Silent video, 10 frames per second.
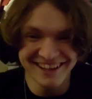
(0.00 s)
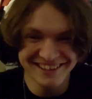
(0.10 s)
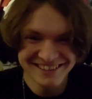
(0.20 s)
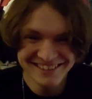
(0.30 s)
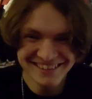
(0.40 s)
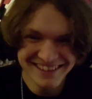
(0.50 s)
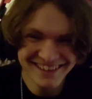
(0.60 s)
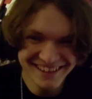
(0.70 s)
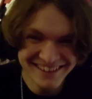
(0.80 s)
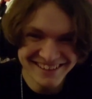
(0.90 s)

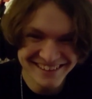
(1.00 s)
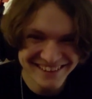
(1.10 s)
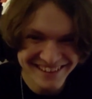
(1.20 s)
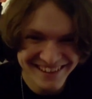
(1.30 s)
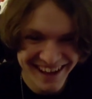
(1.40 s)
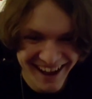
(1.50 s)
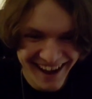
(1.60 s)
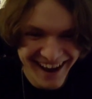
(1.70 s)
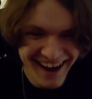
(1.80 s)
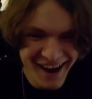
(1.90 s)

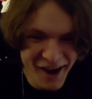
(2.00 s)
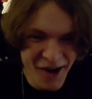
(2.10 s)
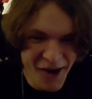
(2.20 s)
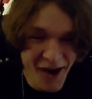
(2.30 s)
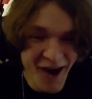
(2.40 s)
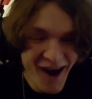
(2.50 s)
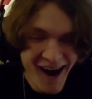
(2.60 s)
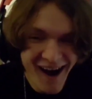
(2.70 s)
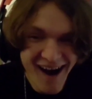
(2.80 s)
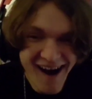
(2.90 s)

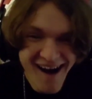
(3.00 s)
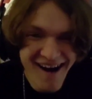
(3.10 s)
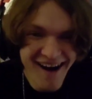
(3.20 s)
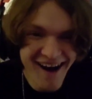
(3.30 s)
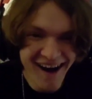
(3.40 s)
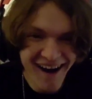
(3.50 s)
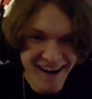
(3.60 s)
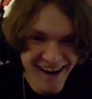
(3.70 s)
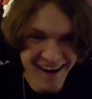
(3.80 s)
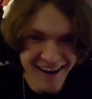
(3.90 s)

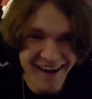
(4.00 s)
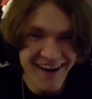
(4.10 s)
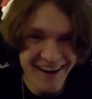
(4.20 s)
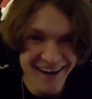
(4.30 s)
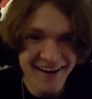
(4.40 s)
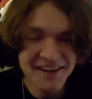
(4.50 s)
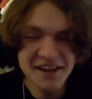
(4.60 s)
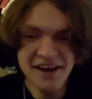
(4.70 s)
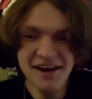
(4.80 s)
[no speech]